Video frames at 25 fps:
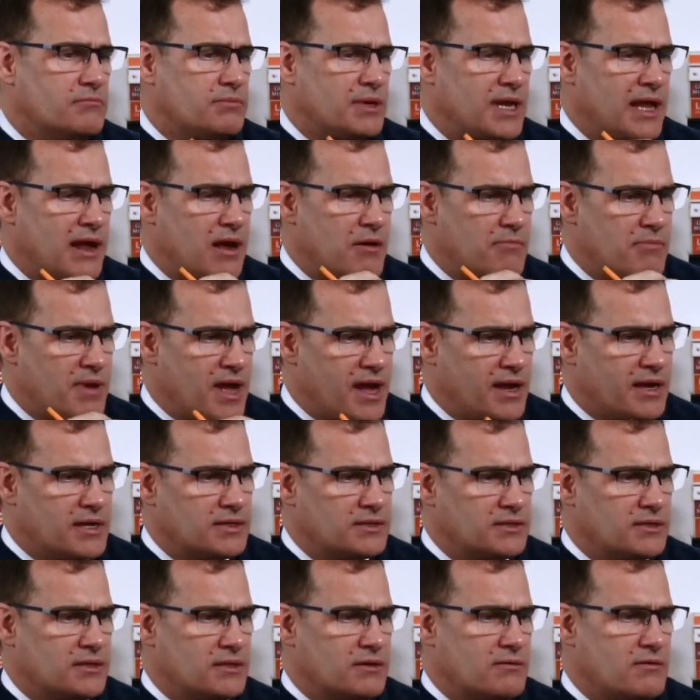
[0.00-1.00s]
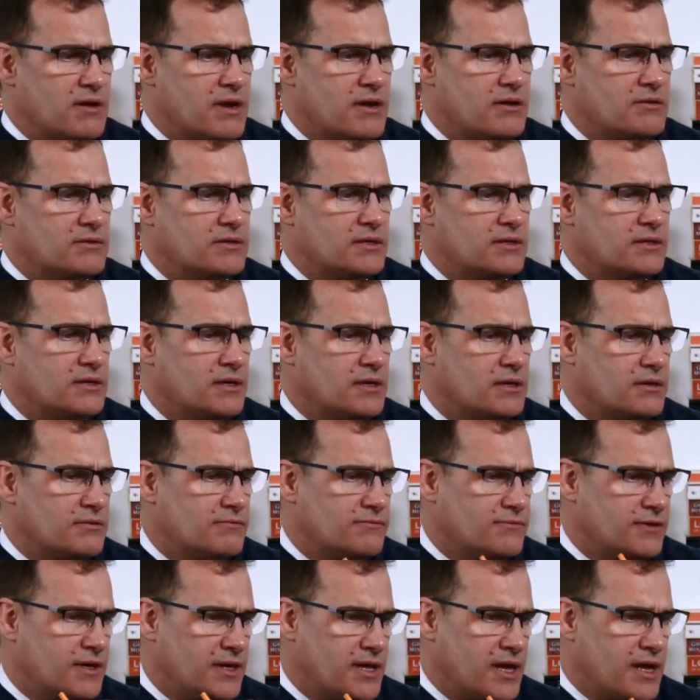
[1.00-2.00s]
plow it back into the ground, and they
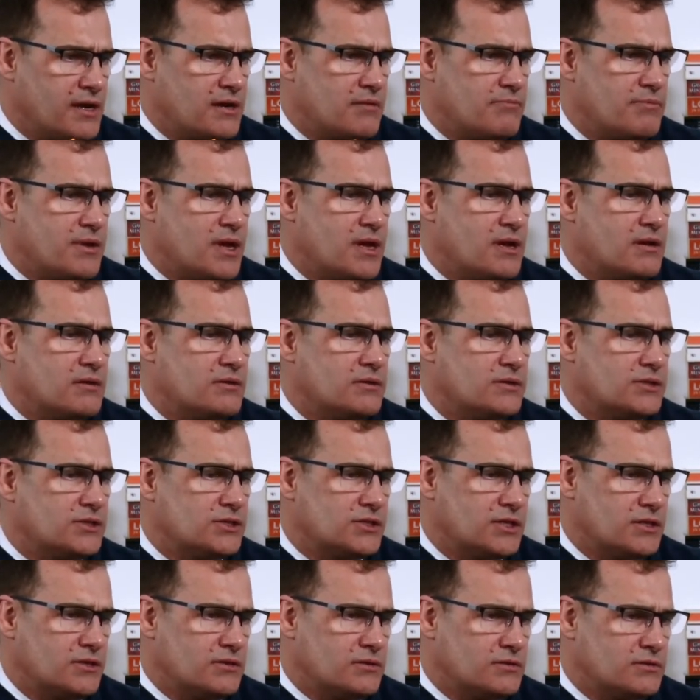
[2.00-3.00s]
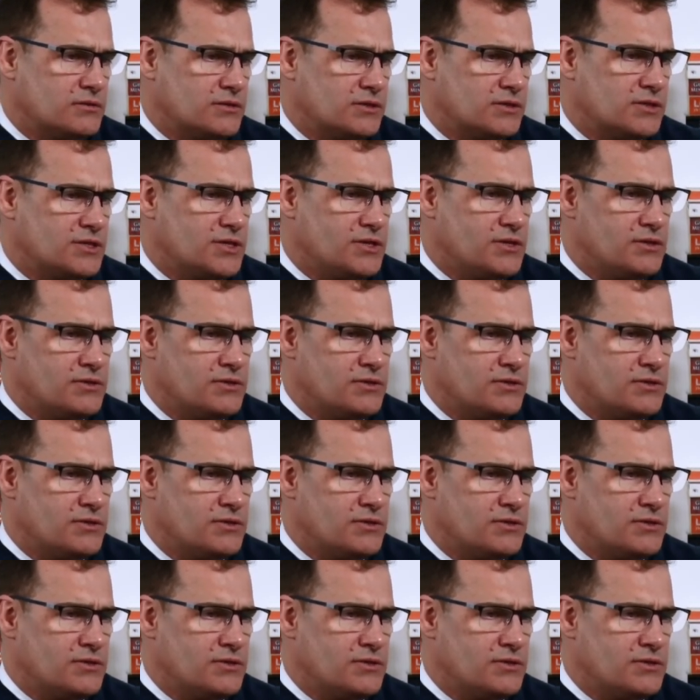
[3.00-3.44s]
kind of forget about shareholders.